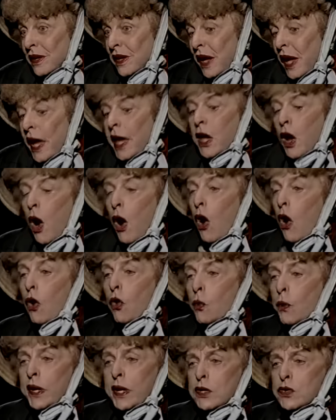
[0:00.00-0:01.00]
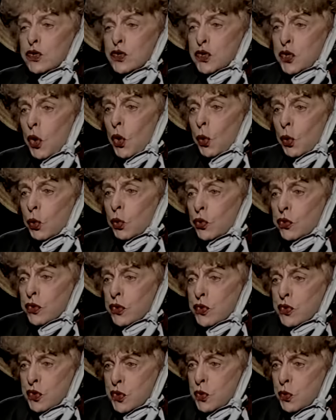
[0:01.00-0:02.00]
Uh-huh. He always
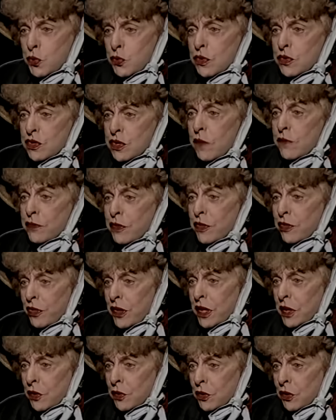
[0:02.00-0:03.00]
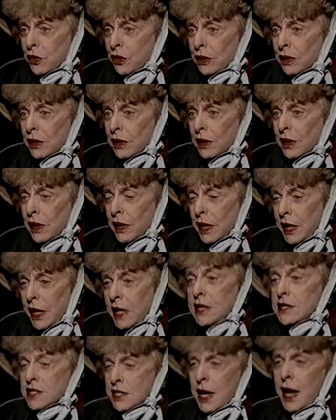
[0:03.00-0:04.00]
told the students of the theater,
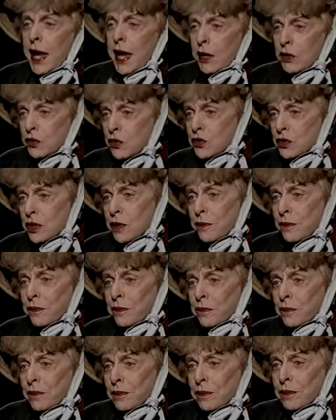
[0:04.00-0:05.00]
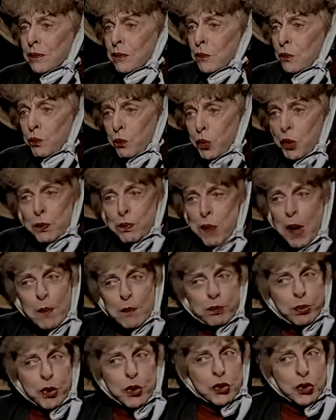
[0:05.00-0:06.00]
yes. he said,
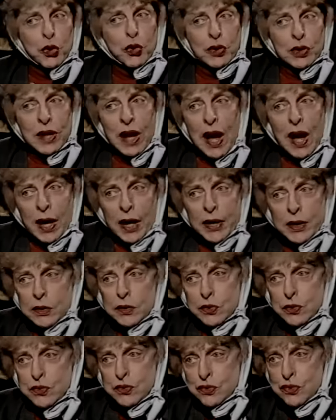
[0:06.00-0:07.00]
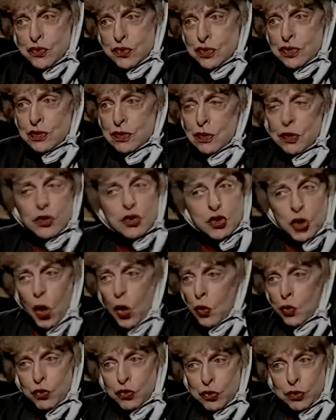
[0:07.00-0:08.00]
remember your lines,
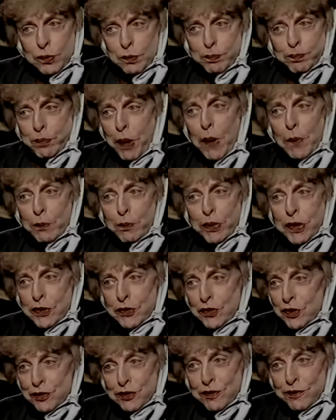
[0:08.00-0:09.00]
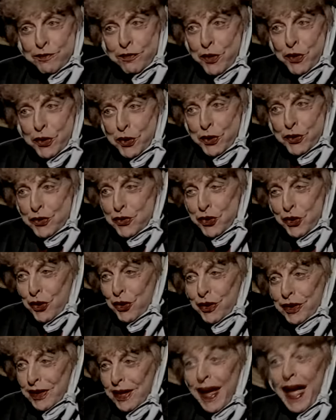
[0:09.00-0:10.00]
don't bump into the
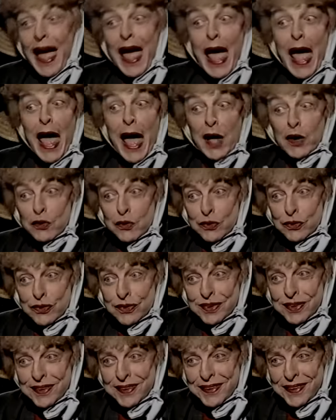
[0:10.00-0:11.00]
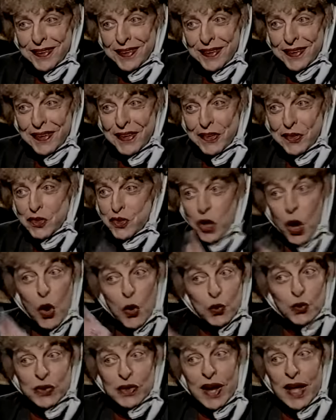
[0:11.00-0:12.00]
furniture, uh -huh. and
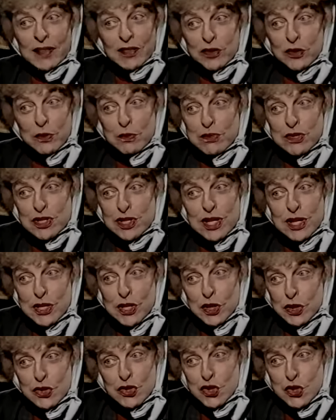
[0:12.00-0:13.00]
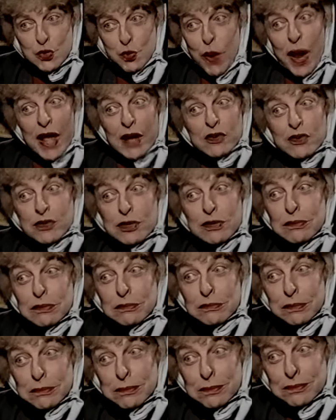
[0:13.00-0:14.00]
don't let them see you
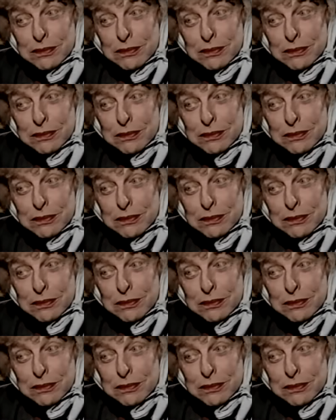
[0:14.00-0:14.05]
sweat.